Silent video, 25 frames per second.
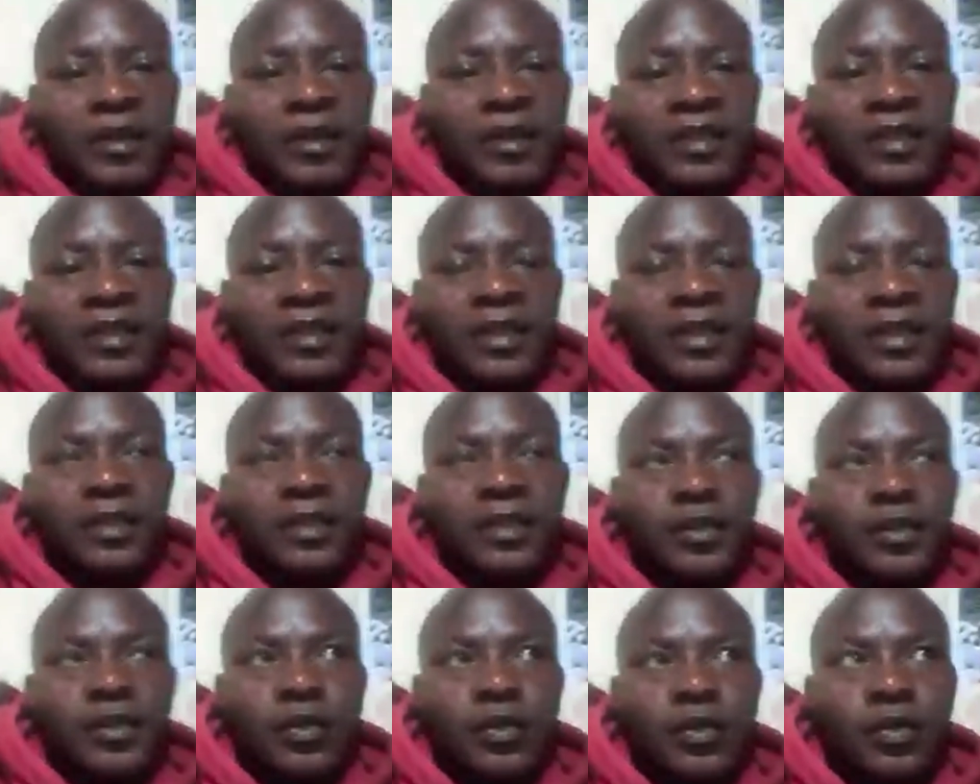Sunday
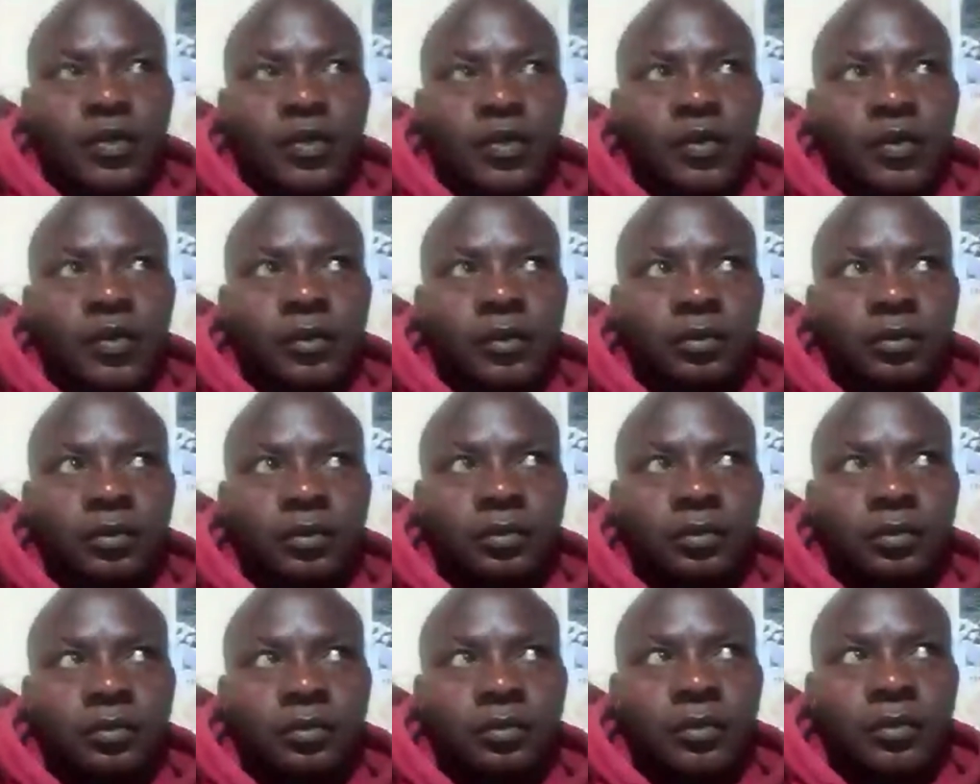school
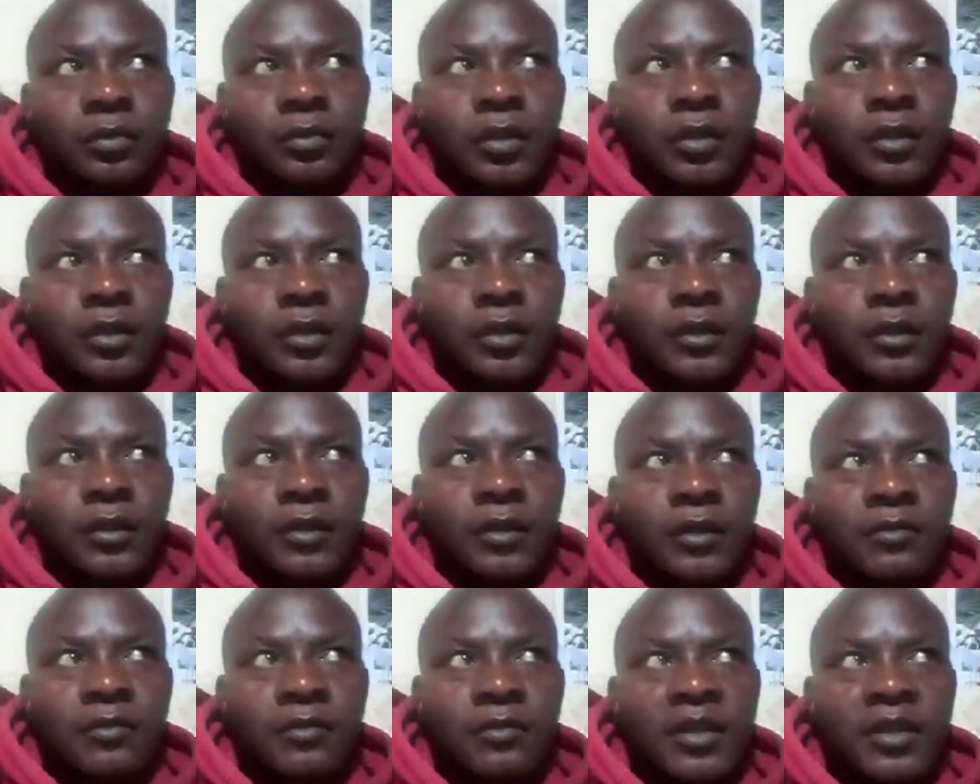
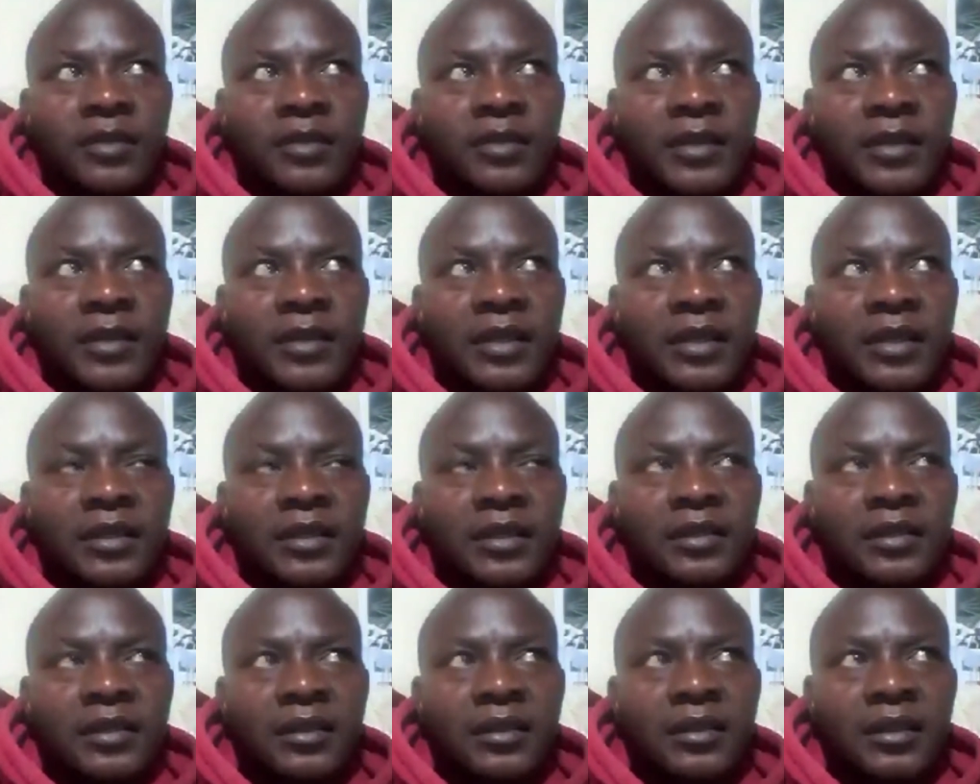yematebeland
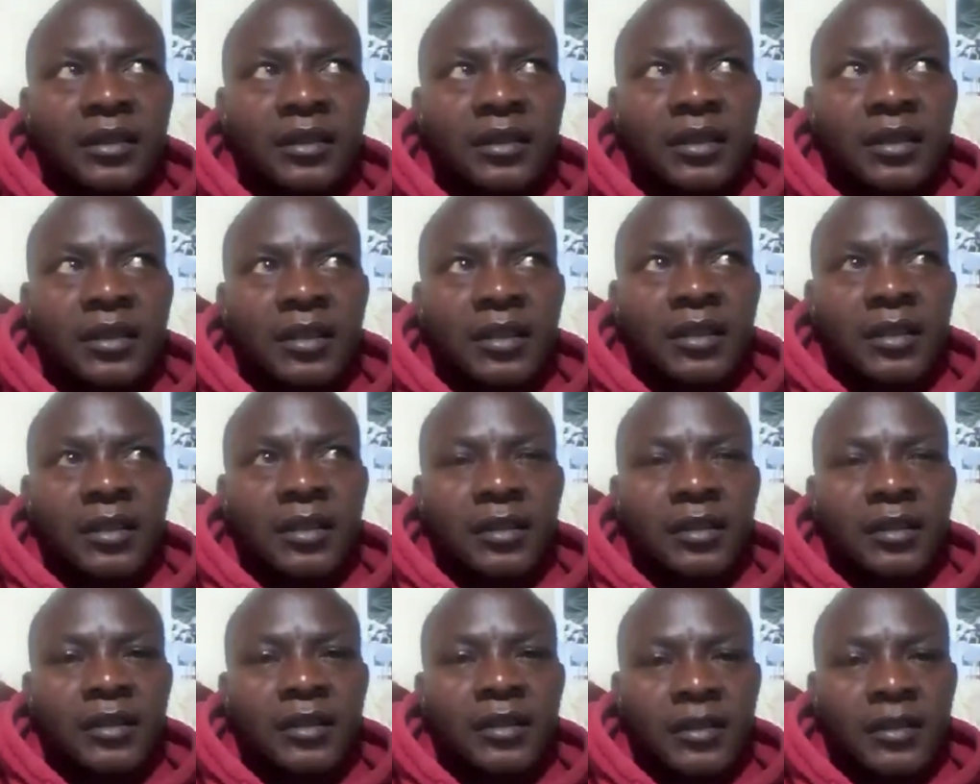
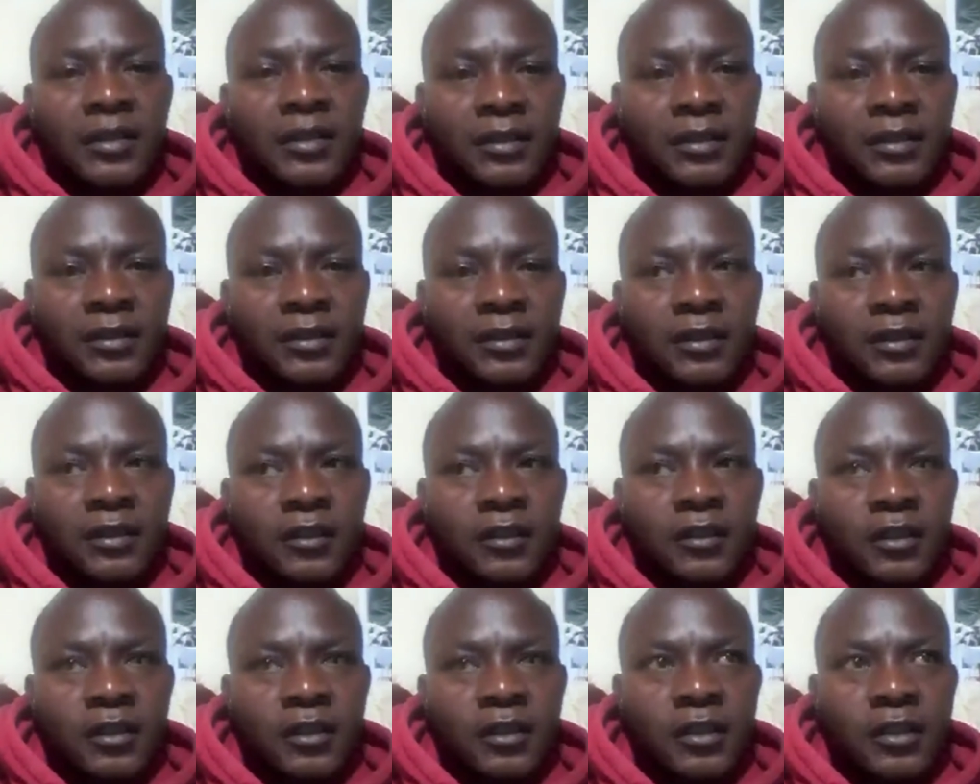yes,
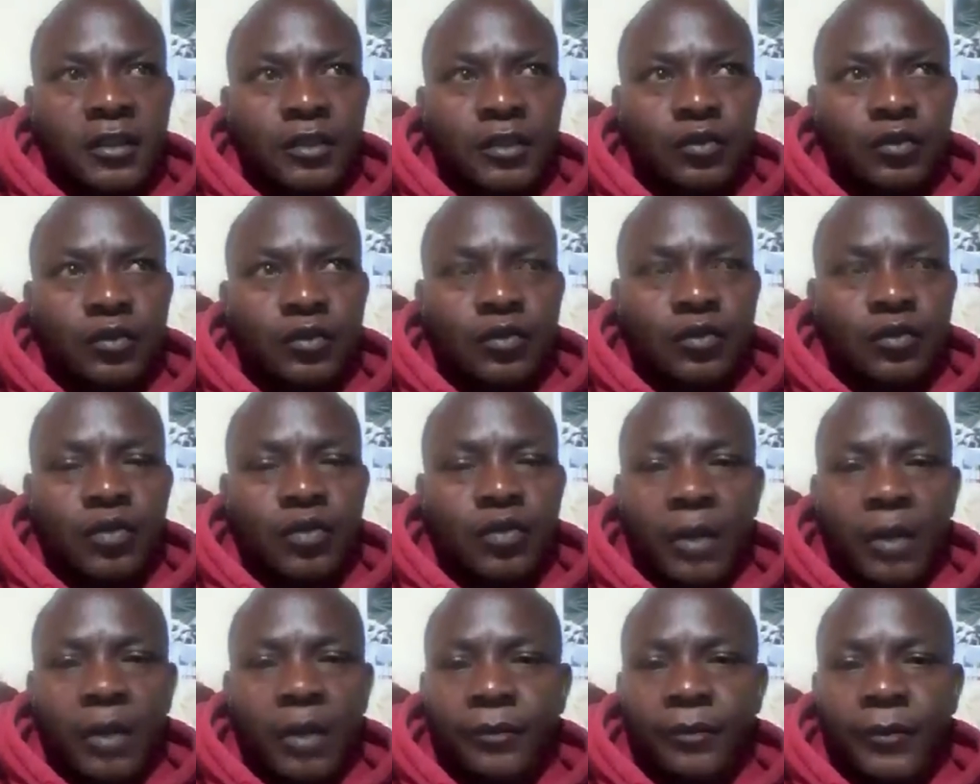ichiri
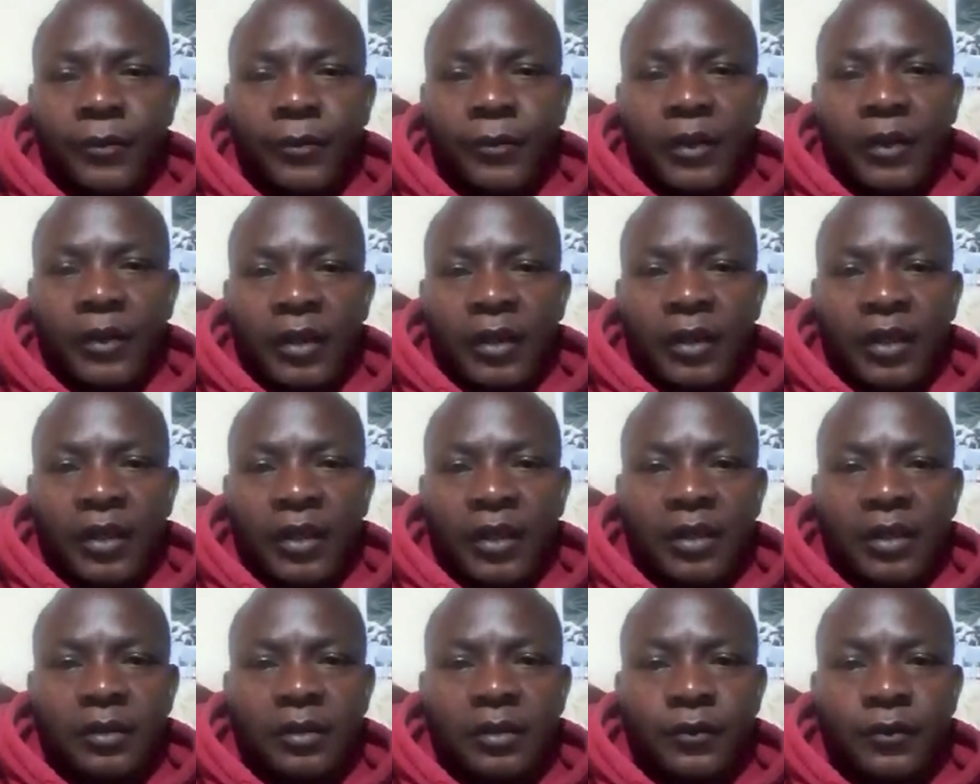kukura.
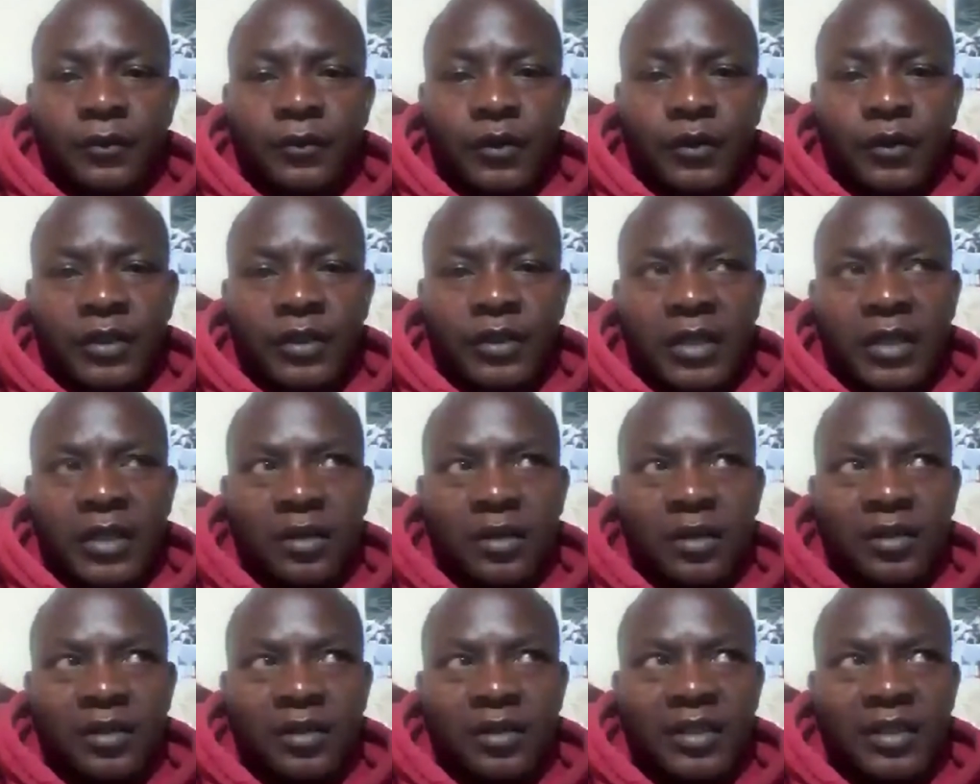And of course there are a
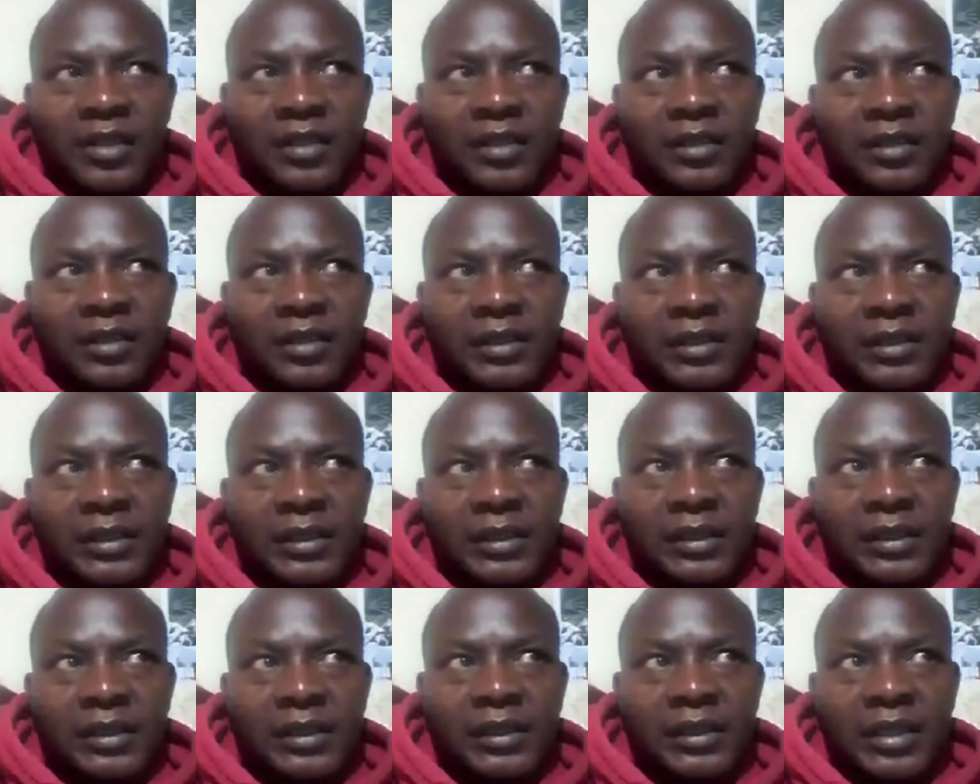lot of
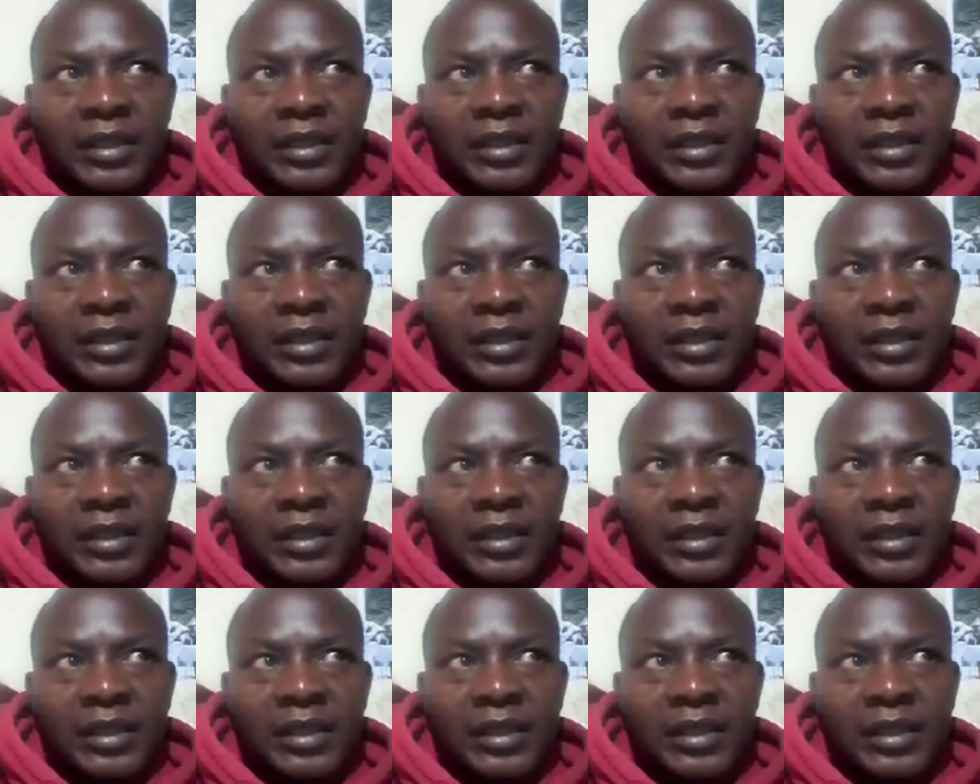challenges.